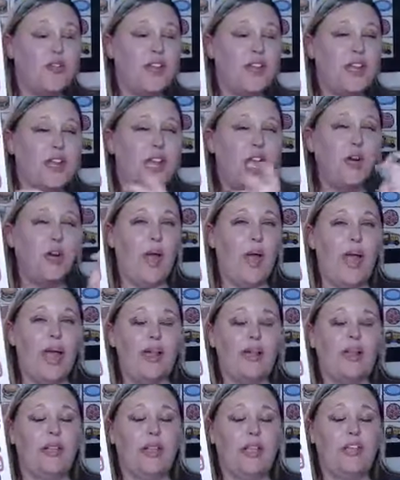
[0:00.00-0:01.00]
video
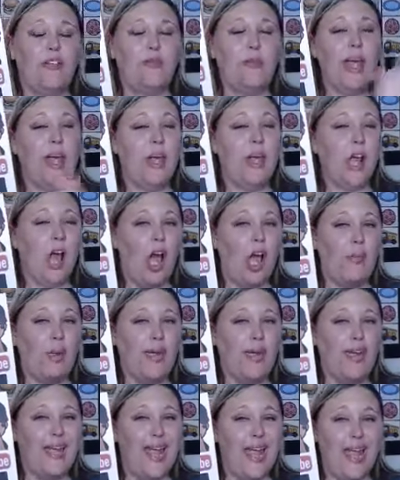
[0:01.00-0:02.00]
and leave me a
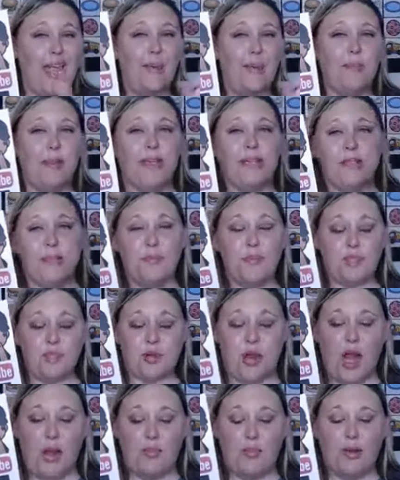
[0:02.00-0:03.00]
comment and be a
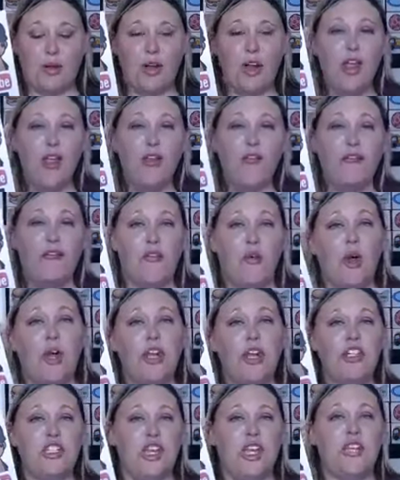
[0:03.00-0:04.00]
subscriber for
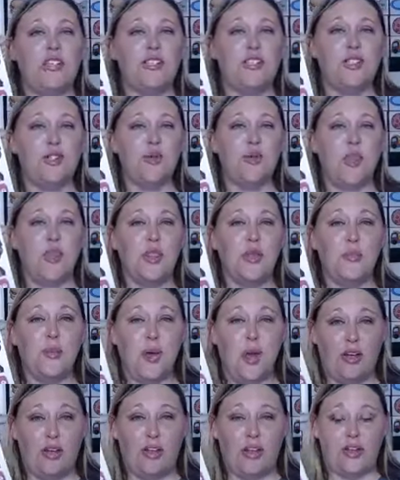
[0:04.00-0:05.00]
a chance to win the
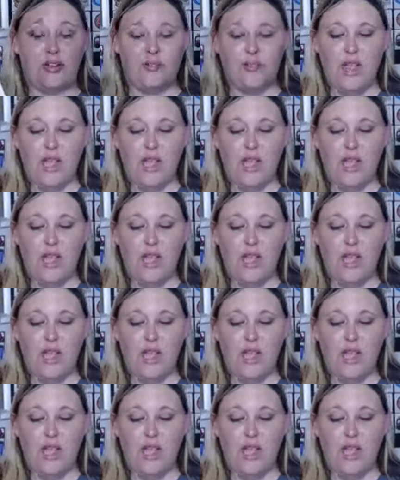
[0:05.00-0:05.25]
book.